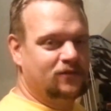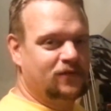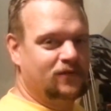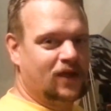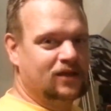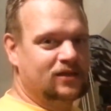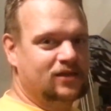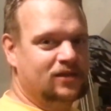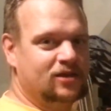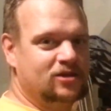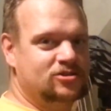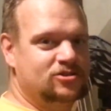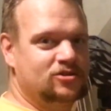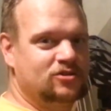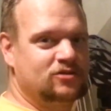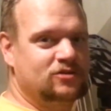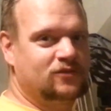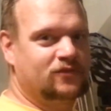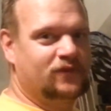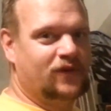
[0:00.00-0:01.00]
fact that it
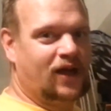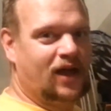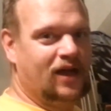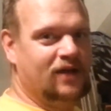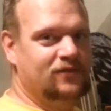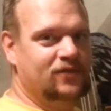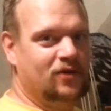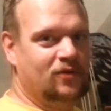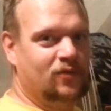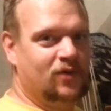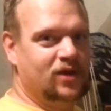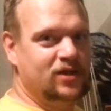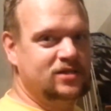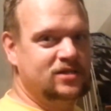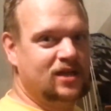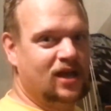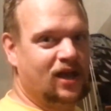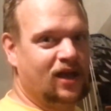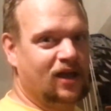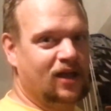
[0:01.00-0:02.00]
shoots 5 at one
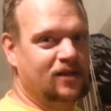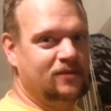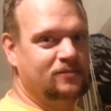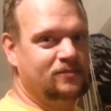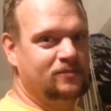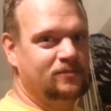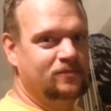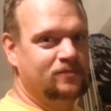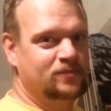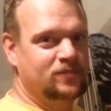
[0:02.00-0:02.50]
time